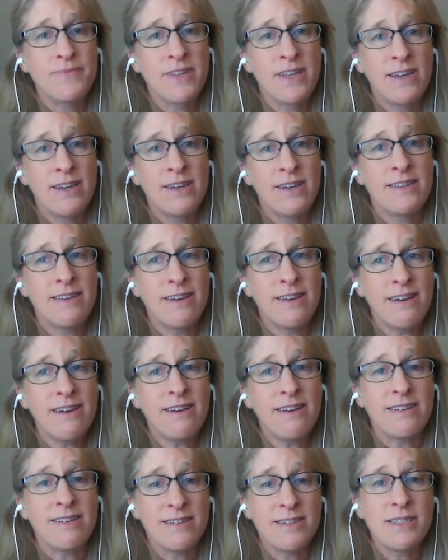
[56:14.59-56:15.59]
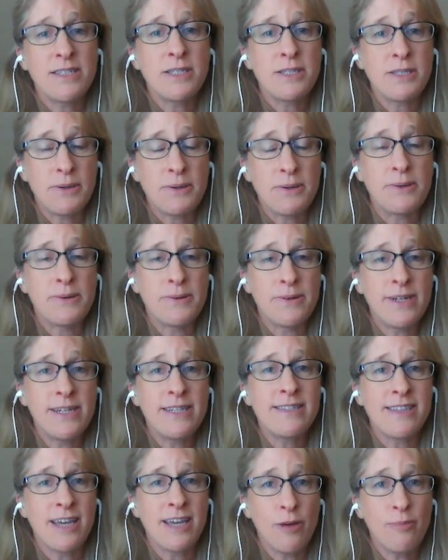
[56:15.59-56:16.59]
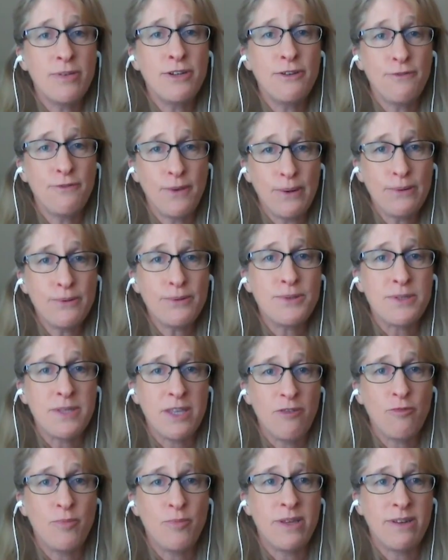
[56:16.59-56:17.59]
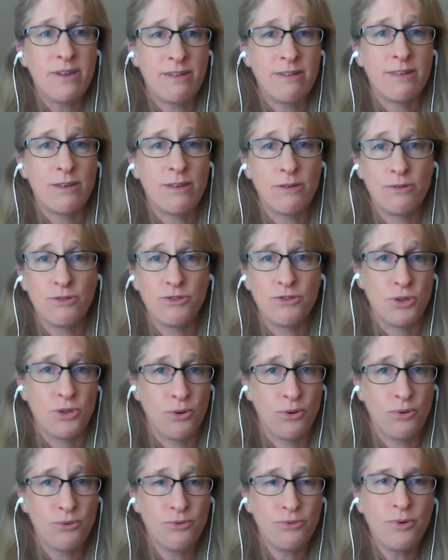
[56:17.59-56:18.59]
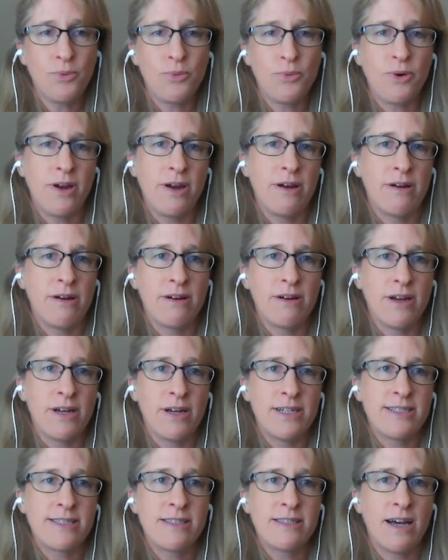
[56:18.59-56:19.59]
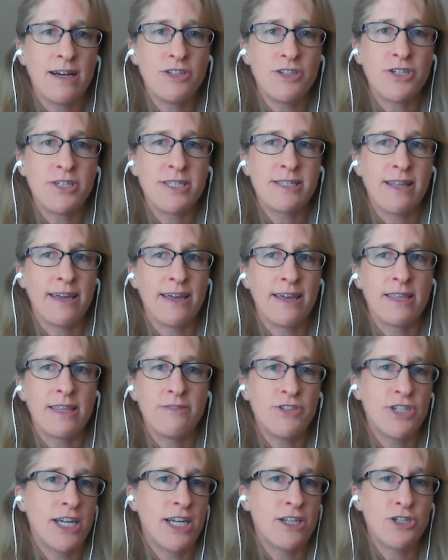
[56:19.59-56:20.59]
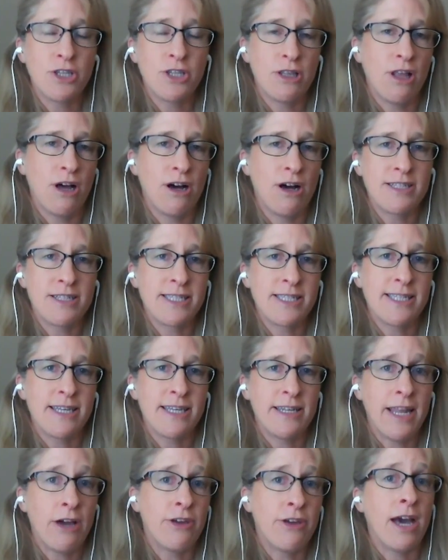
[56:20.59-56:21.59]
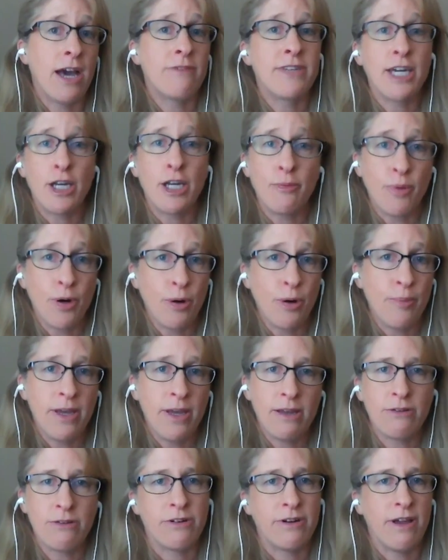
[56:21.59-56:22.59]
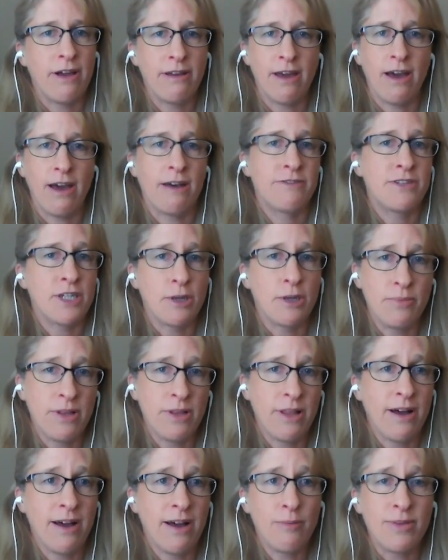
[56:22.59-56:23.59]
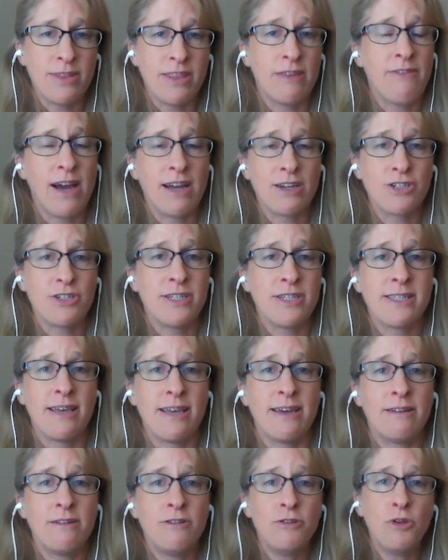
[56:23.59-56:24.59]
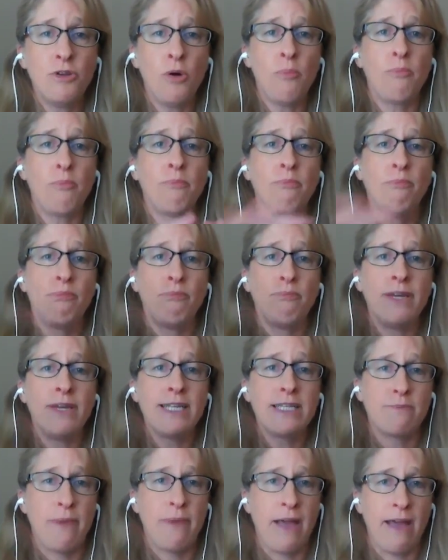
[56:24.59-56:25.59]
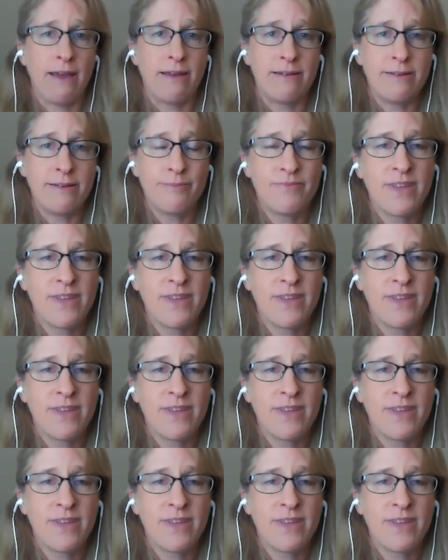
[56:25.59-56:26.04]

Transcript: Good question. Yeah. So it's happened to folks. They've been in the zone where it's not just like they've changed the laws and said now you have to get a permit or now you have to comply, but they've actually said, nope, it's banned.